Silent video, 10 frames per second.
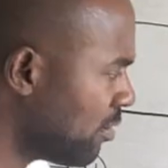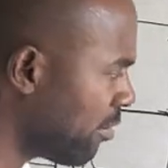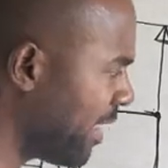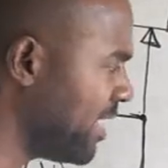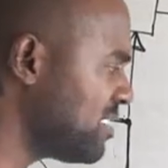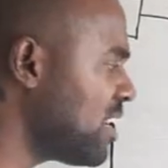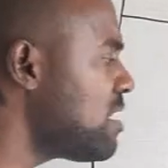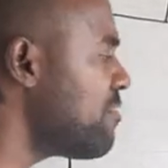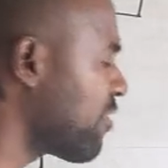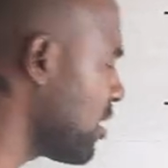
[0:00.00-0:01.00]
or any
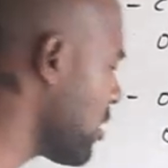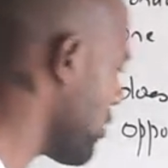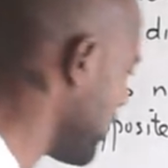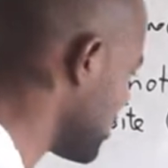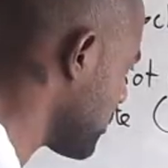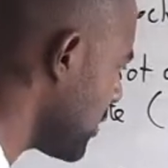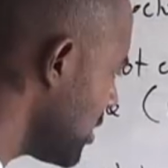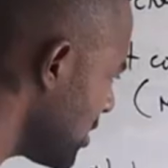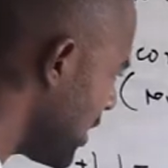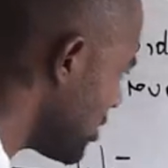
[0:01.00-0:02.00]
significant current.
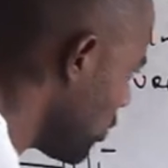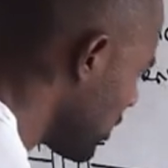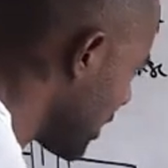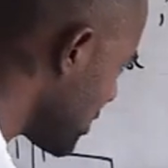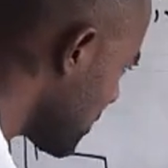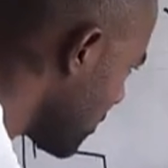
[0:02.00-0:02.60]
So let's do that.